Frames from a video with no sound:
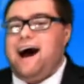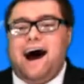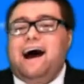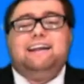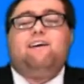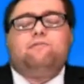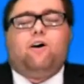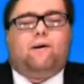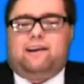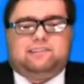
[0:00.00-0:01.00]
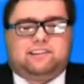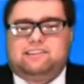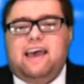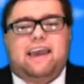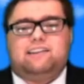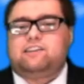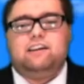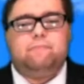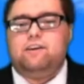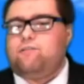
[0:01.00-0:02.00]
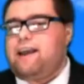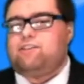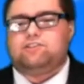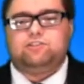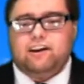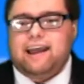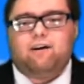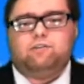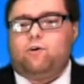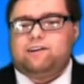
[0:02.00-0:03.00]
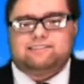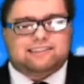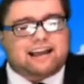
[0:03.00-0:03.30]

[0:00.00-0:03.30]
I don't know what else to say. It's going to be great. Just look outdoors.